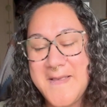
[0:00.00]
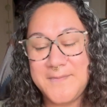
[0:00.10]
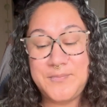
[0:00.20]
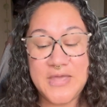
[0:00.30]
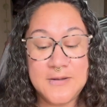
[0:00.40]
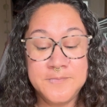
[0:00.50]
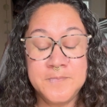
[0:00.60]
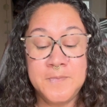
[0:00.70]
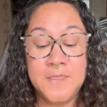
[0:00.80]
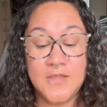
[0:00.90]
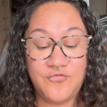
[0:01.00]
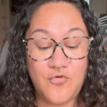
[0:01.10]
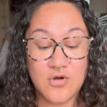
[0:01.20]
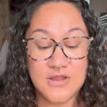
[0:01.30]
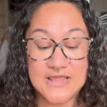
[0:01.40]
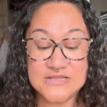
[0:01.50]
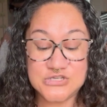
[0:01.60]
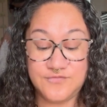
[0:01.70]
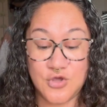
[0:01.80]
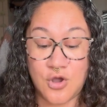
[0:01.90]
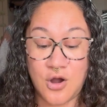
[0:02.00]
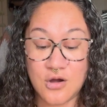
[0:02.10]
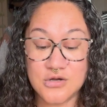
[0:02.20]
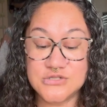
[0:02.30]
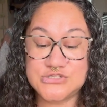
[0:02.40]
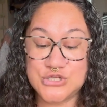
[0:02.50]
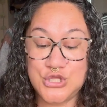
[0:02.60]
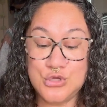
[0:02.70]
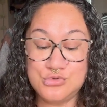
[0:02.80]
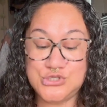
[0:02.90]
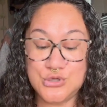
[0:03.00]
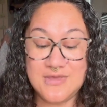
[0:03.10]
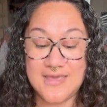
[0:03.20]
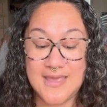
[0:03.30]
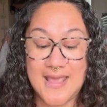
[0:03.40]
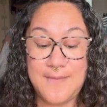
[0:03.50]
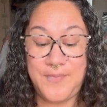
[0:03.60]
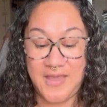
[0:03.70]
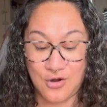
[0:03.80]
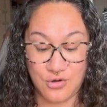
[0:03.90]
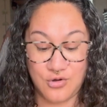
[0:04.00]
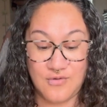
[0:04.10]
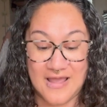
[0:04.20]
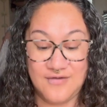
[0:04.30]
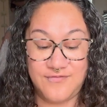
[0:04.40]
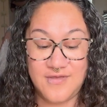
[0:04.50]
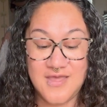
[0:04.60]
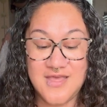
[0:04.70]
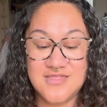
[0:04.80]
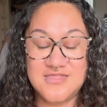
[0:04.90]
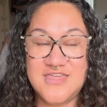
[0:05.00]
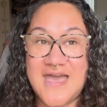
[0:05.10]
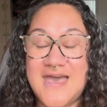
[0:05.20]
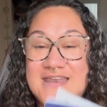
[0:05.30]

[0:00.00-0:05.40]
But for each of the cards, you do get a paragraph that